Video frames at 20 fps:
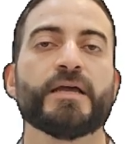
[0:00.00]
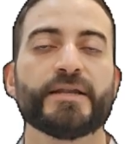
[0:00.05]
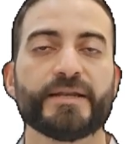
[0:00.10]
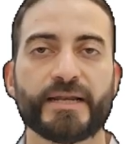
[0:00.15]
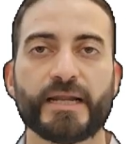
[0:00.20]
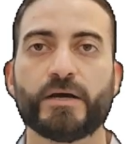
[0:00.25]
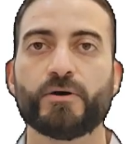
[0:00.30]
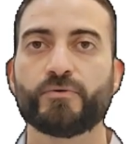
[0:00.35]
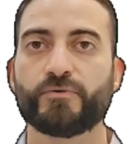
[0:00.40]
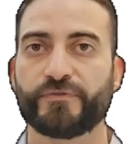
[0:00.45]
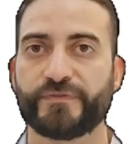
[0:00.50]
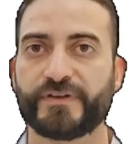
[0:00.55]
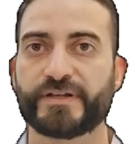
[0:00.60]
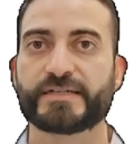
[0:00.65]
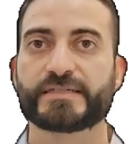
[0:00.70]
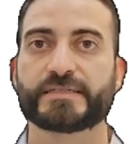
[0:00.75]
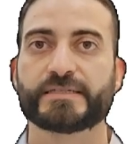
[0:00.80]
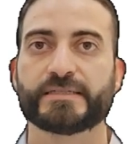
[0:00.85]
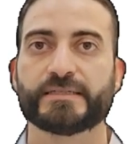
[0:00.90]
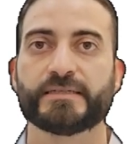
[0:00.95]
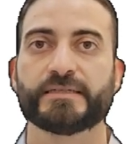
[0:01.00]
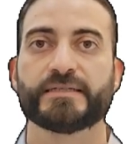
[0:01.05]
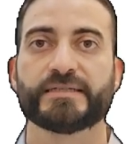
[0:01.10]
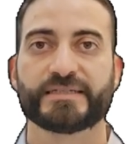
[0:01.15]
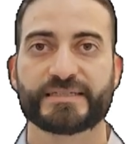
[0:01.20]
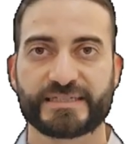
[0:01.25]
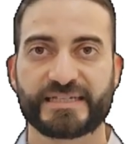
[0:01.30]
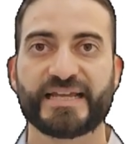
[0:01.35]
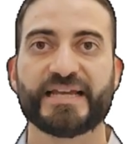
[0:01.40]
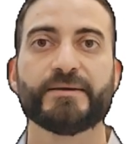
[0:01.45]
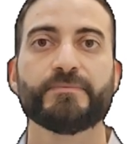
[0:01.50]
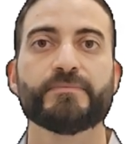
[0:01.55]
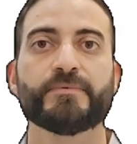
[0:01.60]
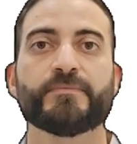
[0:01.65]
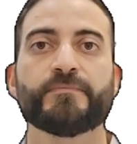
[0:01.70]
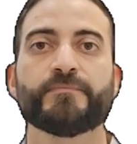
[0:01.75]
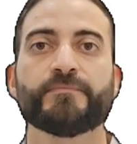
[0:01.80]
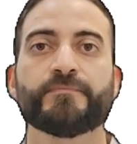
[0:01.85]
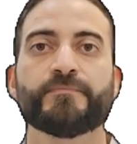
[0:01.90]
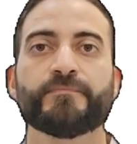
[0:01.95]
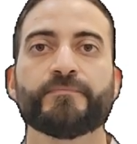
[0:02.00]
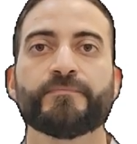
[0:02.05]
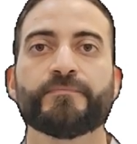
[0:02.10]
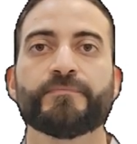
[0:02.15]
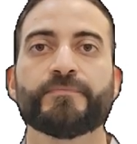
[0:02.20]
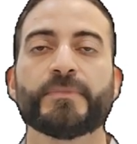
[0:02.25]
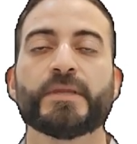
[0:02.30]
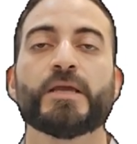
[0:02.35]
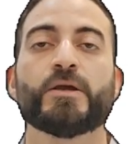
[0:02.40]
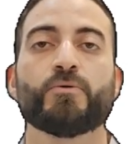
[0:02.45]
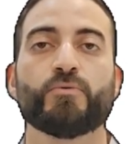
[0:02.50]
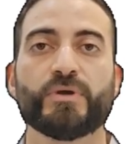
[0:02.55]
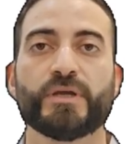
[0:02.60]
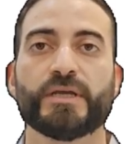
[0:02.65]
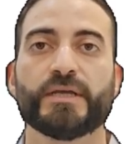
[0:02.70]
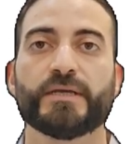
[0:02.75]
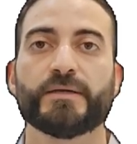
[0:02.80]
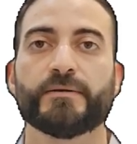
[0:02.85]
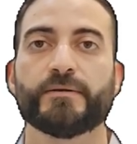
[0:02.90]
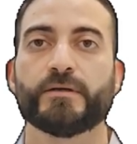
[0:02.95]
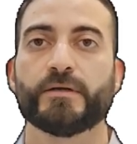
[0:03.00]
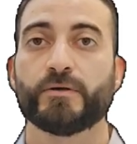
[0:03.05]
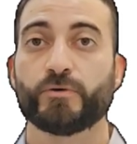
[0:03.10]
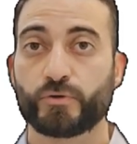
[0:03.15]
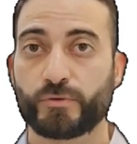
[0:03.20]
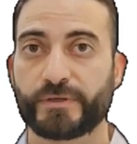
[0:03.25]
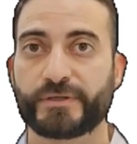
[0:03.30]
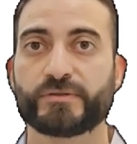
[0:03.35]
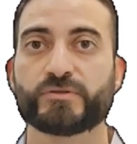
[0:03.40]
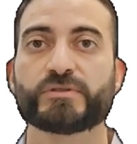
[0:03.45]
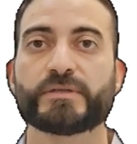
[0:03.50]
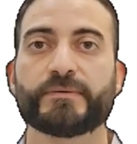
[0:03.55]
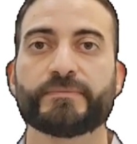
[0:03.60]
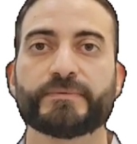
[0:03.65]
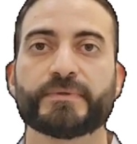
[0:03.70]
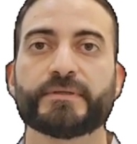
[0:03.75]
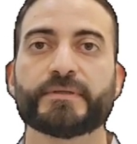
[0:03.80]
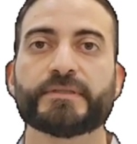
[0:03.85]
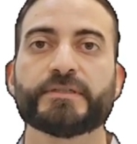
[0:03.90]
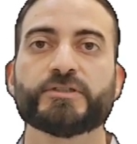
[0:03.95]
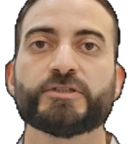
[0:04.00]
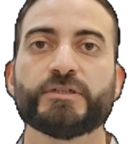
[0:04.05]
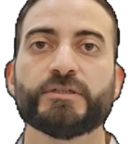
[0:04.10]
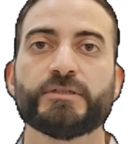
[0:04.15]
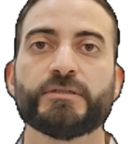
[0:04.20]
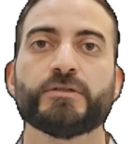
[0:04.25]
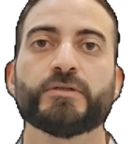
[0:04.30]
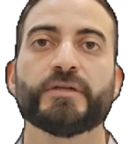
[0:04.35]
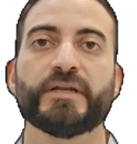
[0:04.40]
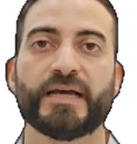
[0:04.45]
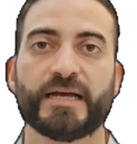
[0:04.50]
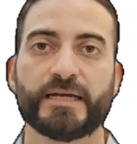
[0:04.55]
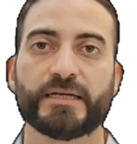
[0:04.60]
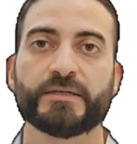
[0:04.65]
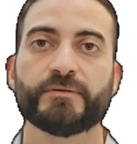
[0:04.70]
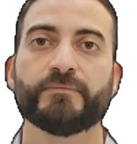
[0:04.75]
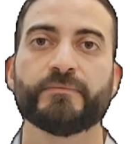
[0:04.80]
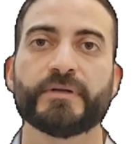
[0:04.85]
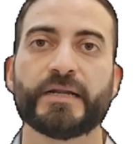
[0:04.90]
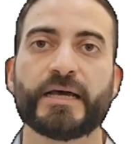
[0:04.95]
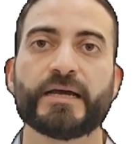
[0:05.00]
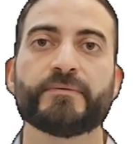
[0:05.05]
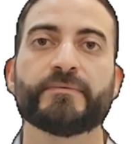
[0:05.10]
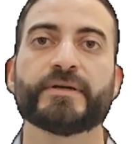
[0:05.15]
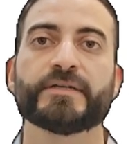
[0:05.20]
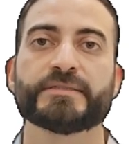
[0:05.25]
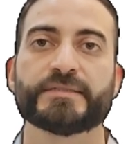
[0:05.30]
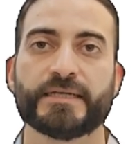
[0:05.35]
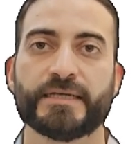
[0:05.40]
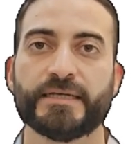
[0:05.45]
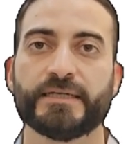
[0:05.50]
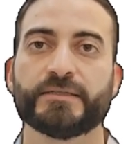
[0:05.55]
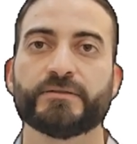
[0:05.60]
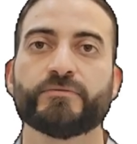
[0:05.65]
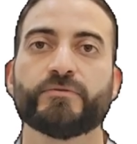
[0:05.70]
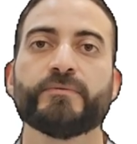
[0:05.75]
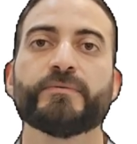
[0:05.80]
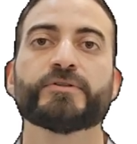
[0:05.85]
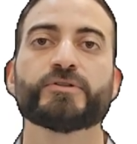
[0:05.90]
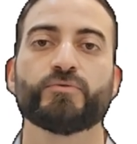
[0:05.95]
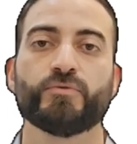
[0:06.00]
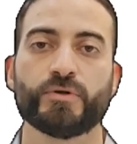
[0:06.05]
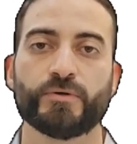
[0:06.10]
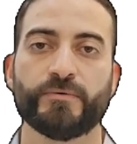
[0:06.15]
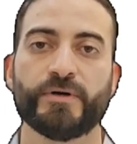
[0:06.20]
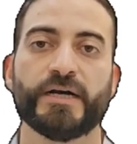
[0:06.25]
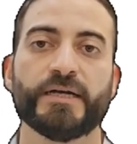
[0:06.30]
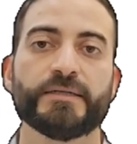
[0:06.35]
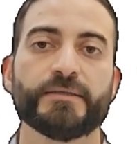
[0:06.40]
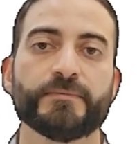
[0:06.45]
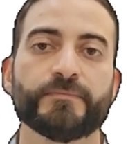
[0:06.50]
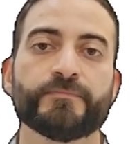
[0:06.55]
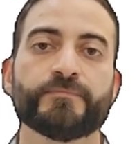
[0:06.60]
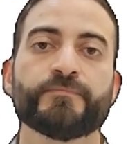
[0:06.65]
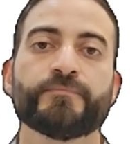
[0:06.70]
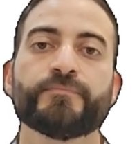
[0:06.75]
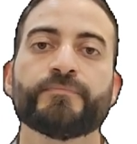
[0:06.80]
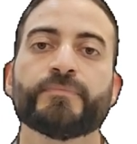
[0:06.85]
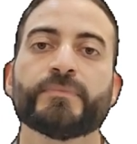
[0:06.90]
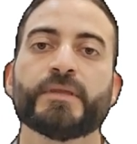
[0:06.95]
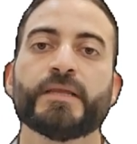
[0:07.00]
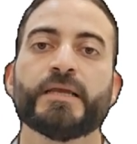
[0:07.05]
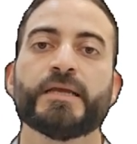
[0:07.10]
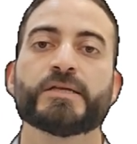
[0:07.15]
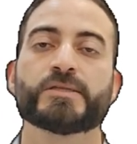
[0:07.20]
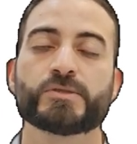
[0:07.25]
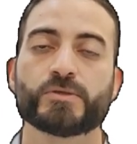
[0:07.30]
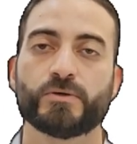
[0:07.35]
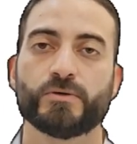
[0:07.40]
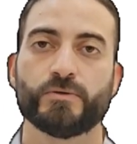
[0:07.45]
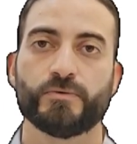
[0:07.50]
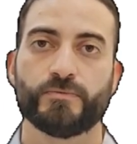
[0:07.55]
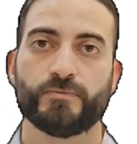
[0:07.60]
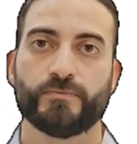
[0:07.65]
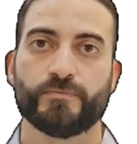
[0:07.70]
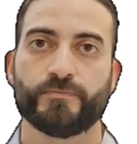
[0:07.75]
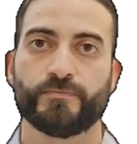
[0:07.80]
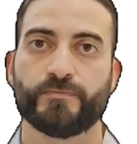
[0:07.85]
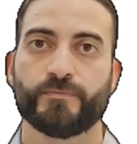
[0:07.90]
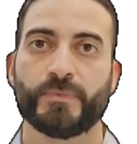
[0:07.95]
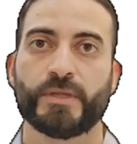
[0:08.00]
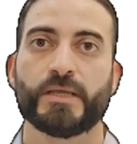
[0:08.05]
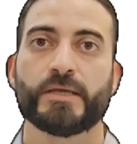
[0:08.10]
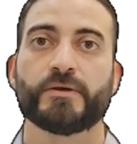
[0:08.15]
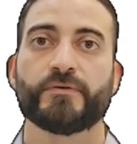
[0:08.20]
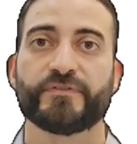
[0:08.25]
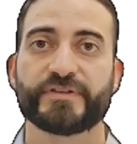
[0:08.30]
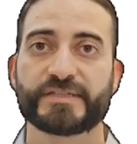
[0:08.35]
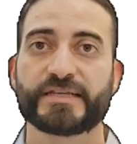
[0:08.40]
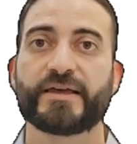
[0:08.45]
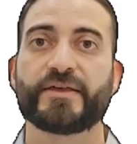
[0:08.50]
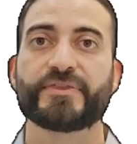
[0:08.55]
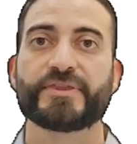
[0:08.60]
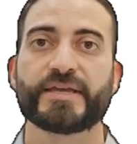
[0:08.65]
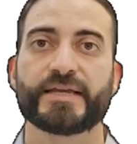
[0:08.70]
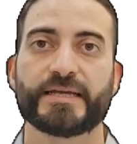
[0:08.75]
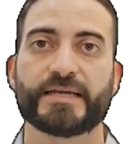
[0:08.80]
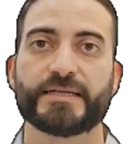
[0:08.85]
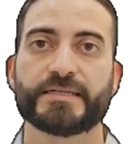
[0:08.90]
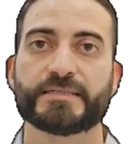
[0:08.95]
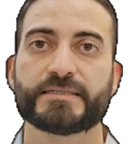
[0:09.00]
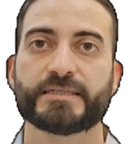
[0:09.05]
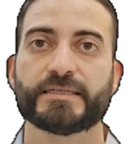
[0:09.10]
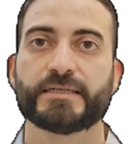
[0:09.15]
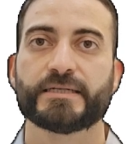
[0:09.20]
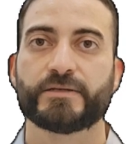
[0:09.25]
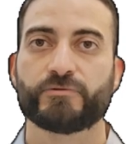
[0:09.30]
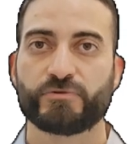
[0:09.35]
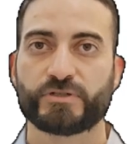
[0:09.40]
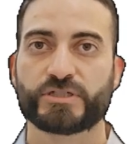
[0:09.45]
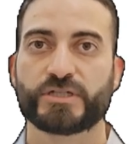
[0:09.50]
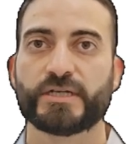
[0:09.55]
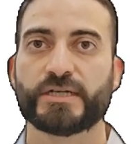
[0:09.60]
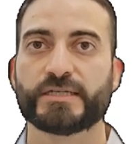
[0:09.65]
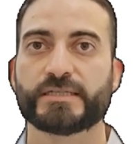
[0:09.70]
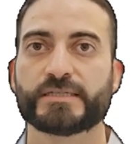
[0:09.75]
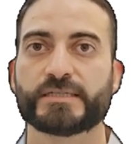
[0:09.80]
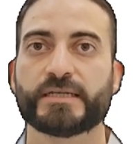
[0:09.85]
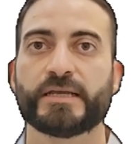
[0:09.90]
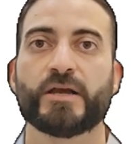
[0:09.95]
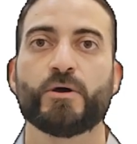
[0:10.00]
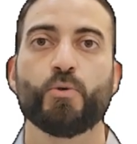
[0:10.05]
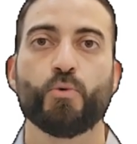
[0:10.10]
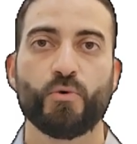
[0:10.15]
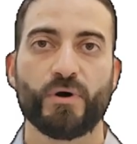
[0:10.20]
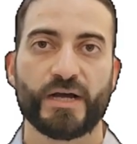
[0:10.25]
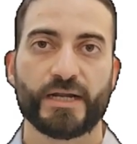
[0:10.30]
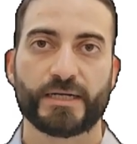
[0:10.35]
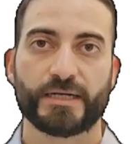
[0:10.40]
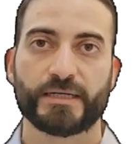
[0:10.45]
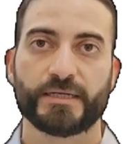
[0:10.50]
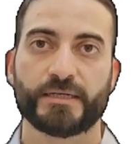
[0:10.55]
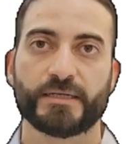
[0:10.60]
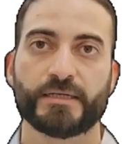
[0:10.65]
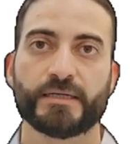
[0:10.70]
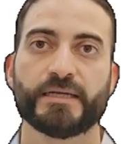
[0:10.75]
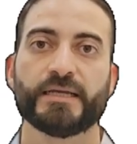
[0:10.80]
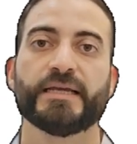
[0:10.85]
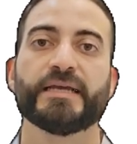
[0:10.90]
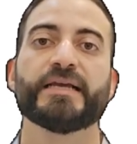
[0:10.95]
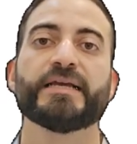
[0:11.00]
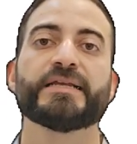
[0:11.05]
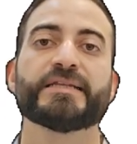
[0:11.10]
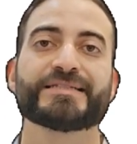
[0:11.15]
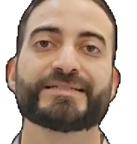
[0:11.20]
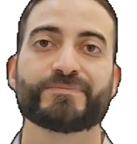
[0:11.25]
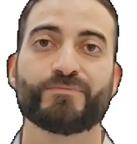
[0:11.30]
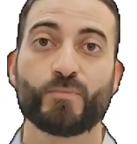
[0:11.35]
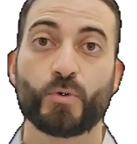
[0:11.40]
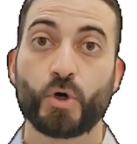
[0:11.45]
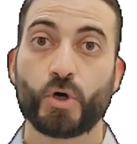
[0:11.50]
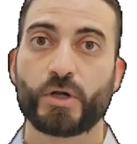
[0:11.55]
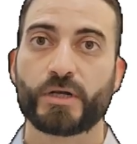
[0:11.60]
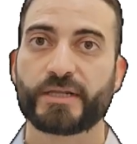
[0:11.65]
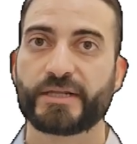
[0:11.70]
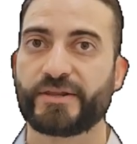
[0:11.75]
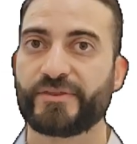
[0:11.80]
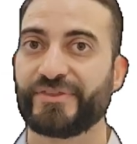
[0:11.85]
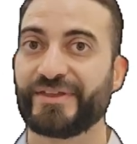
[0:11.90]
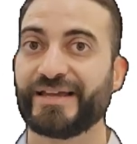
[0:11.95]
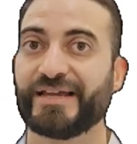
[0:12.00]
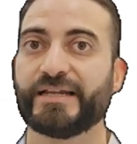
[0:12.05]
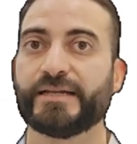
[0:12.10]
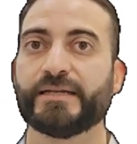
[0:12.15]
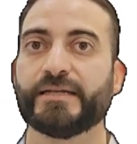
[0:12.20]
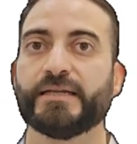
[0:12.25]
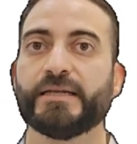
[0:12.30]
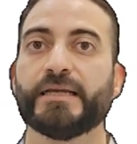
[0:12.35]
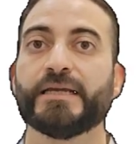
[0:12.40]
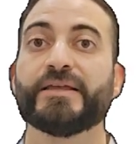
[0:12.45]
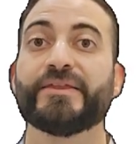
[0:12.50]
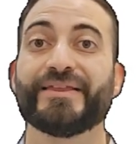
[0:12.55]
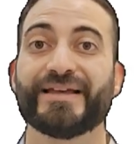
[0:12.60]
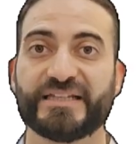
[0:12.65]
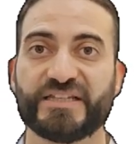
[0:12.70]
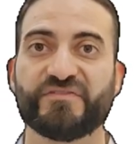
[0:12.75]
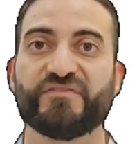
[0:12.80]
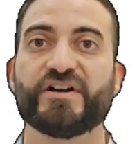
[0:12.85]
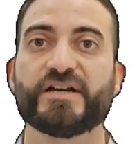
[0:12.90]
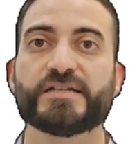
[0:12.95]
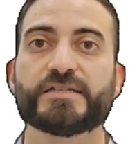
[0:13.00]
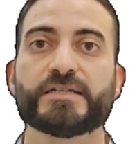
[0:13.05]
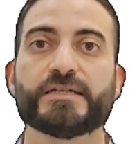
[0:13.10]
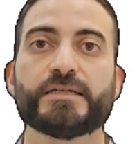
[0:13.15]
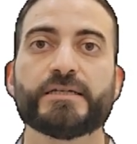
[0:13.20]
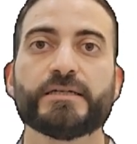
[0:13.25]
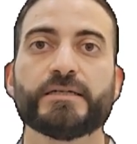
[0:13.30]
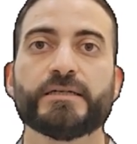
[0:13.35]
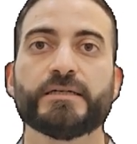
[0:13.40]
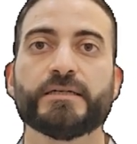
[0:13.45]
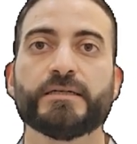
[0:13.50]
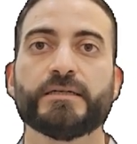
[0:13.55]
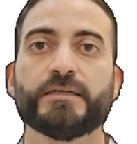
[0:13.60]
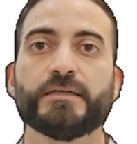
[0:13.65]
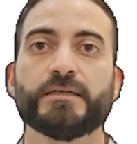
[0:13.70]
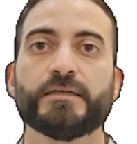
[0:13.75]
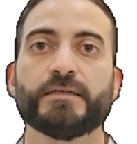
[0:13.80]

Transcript: Now the fifth step, we do subtraction. 9 minus 8 equal 1. So, since the answer, which is 1, is smaller than the divisor,